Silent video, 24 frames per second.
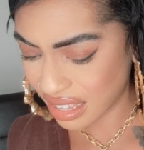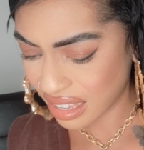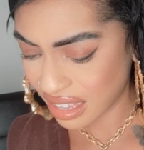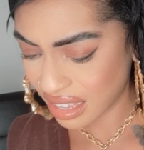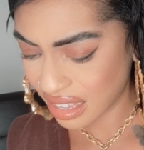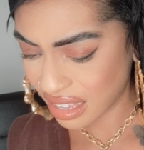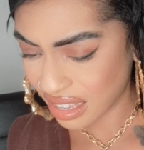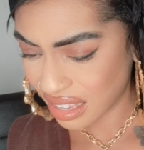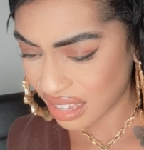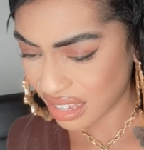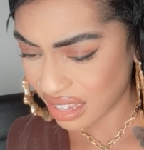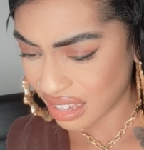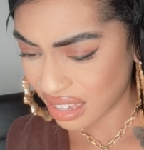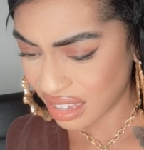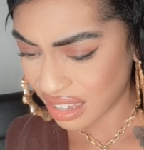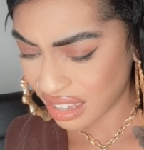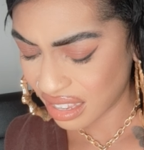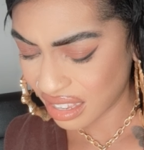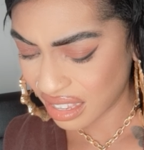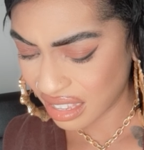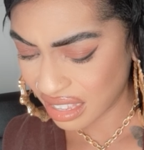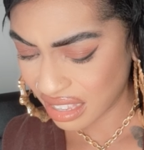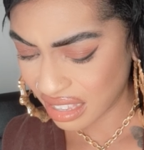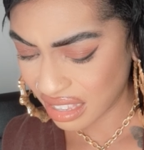
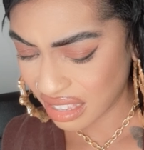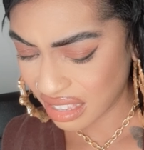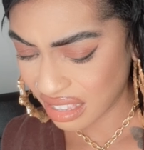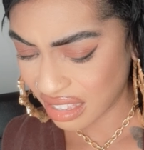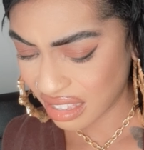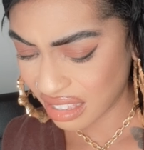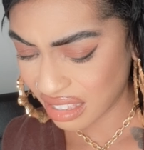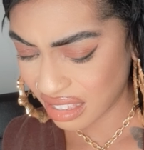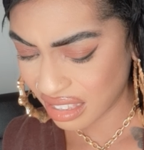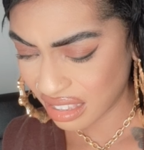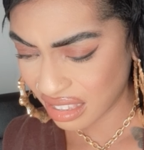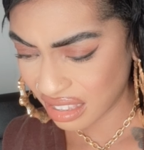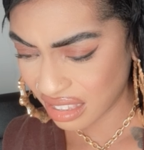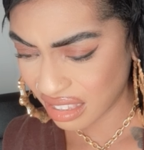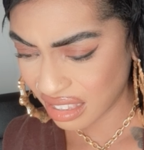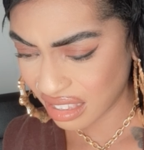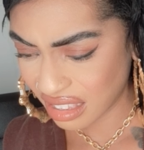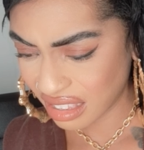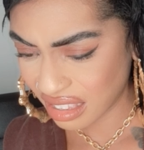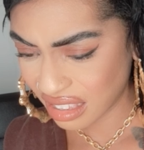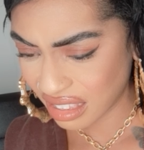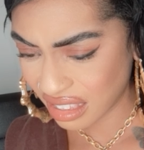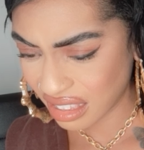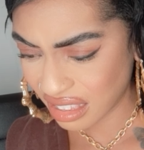
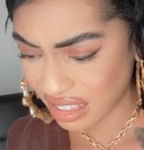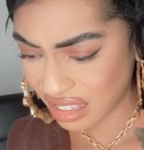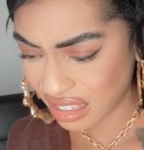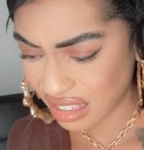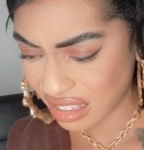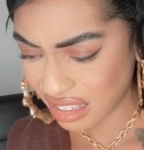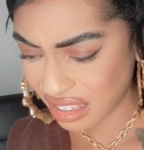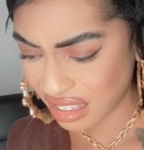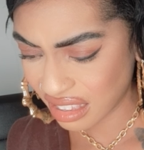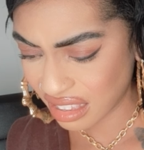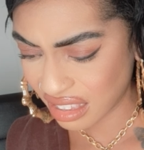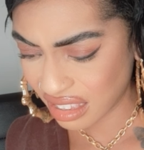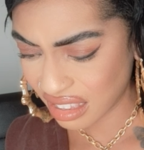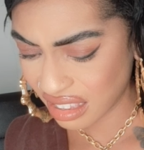Nothing is said.